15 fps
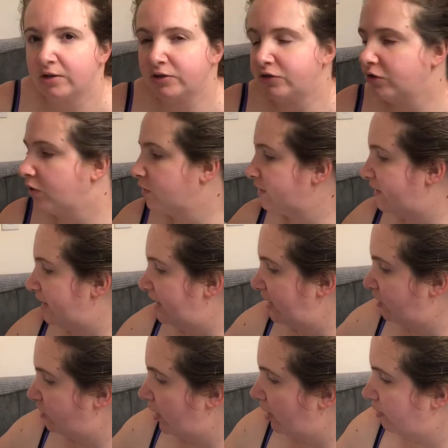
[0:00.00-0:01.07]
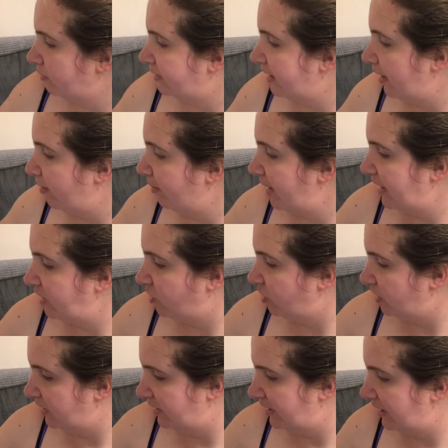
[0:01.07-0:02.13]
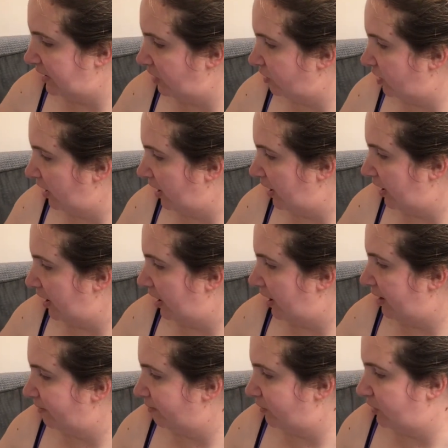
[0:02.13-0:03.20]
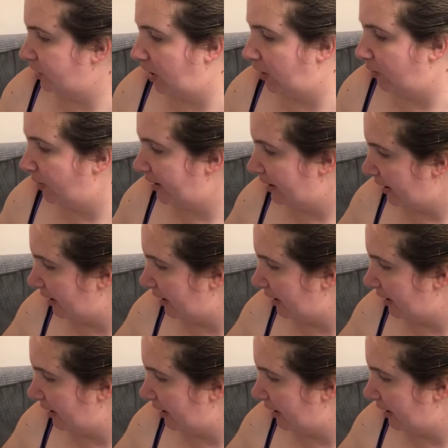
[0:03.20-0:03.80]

dog t-shirt or Dalmatian t-shirt to go with